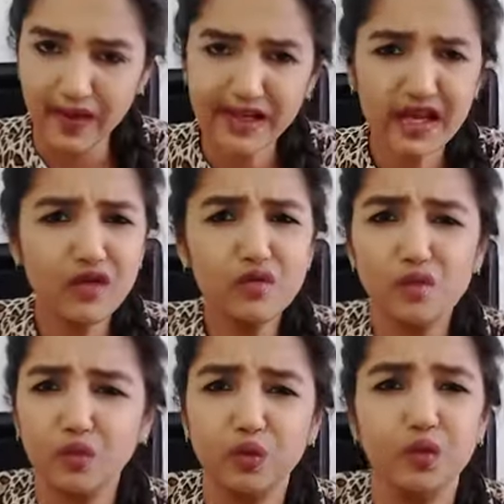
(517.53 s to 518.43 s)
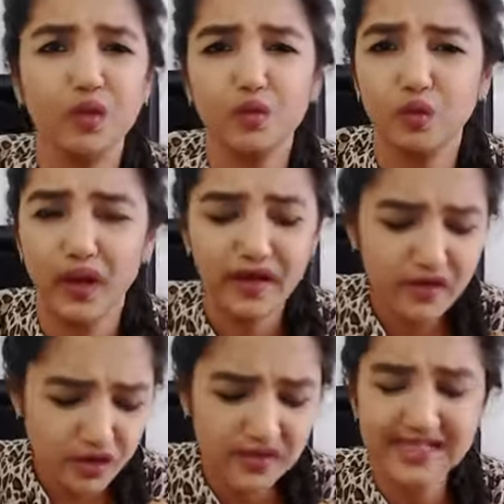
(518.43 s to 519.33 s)
right now
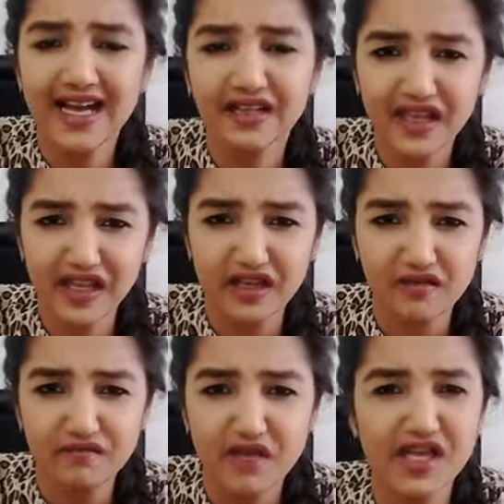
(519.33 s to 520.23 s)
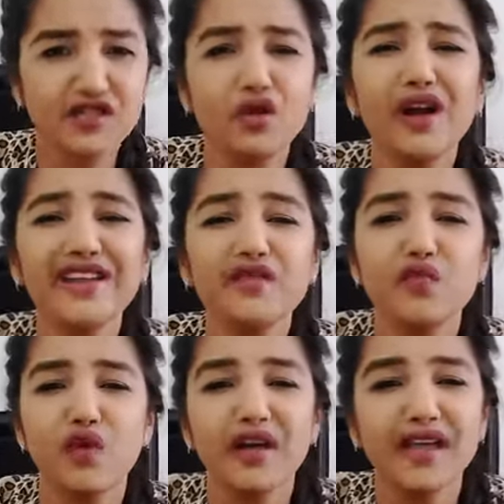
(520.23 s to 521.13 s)
whatever you're stuck in it's not
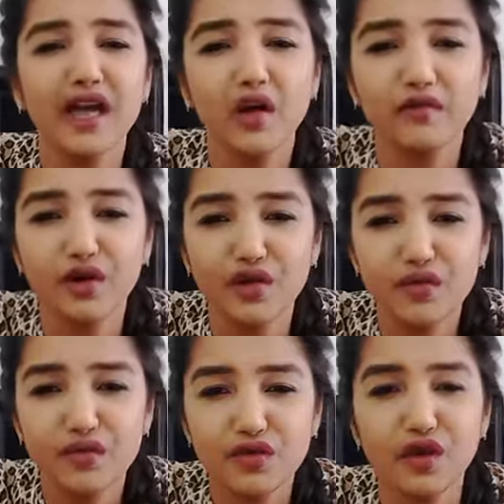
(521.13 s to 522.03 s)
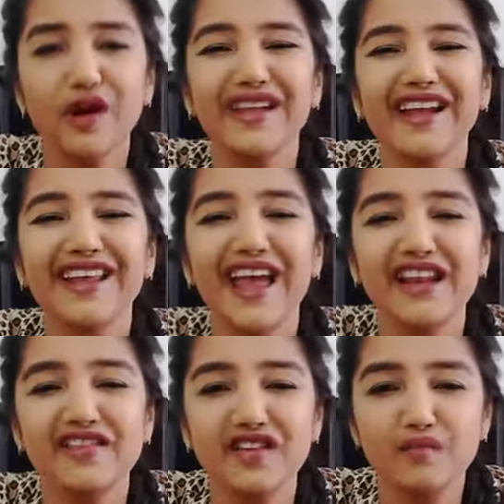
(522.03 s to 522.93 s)
even working out for you. You're not getting
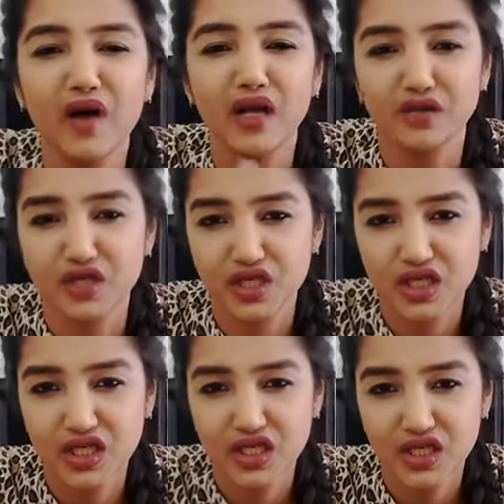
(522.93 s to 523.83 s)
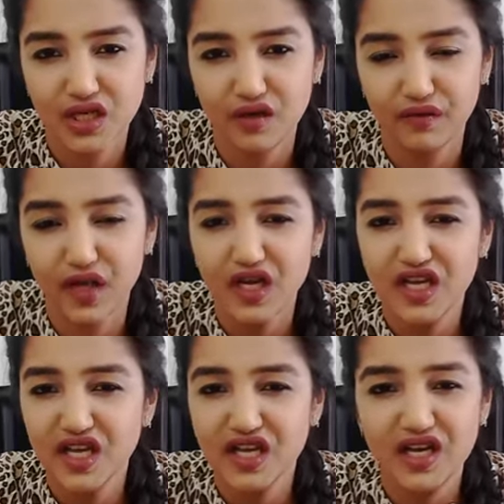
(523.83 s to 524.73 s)
anything much, okay?
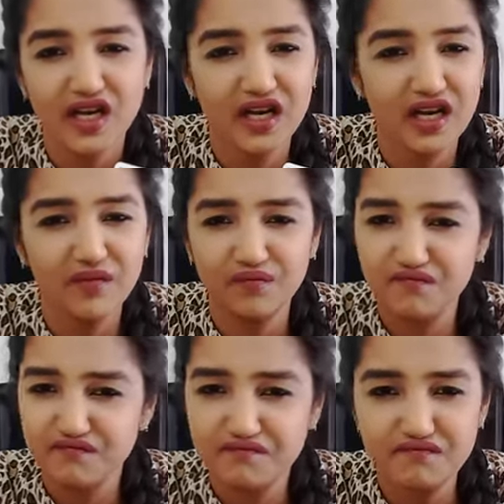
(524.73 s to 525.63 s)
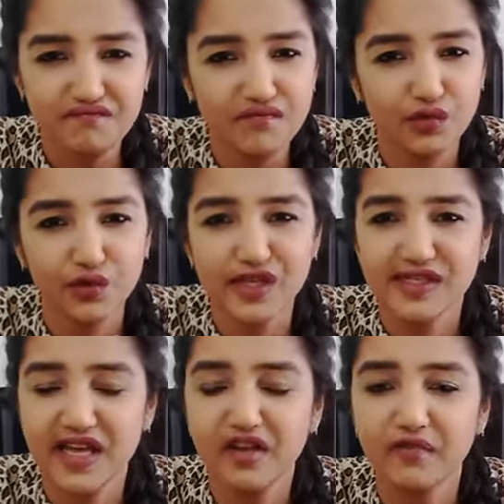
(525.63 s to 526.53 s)
Um, with
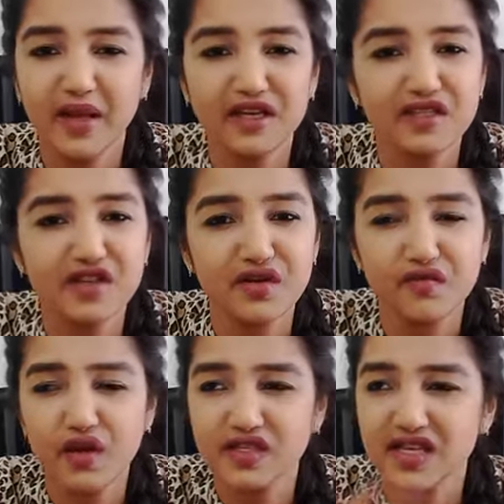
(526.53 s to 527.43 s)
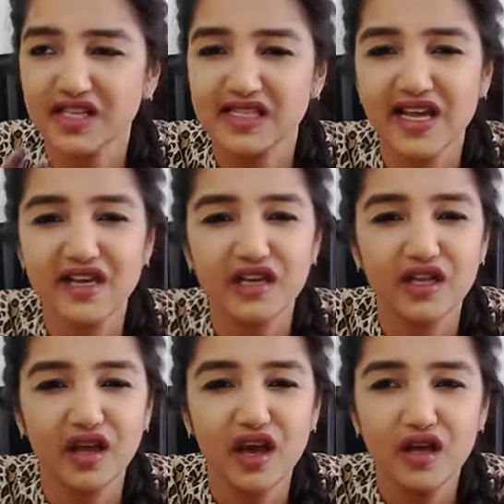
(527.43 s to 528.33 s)
this 10 of Pentacles in reverse, it's like,
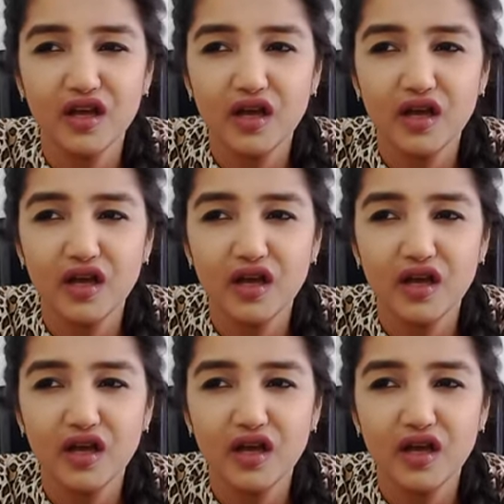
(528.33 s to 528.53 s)
you know,